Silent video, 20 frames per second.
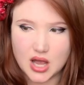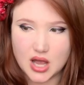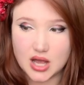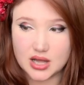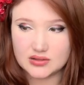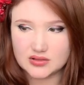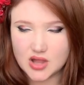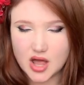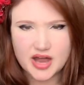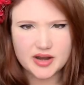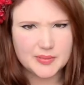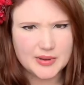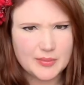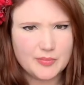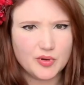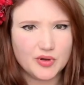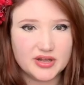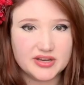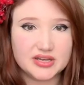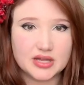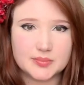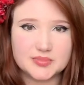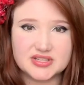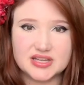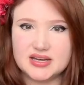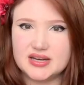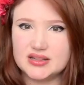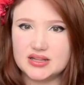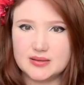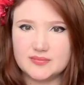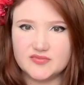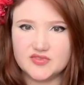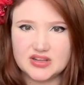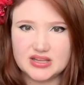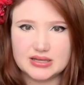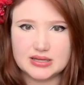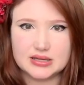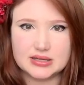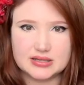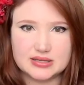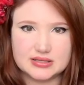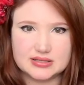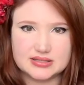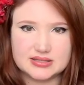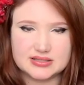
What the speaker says: A lot of people end up sending them via